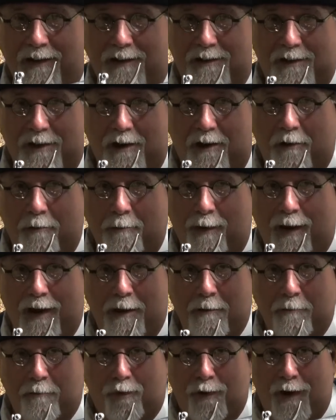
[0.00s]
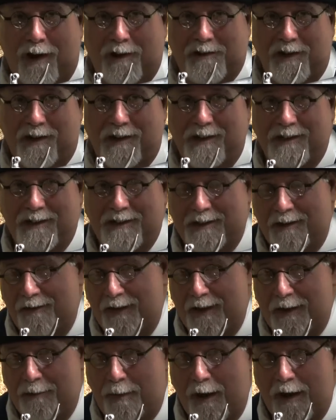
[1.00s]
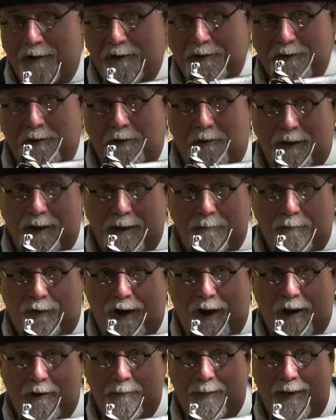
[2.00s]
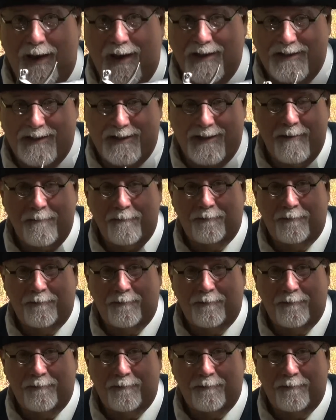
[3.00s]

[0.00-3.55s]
share my impressions of the Pedersoli Brown Bess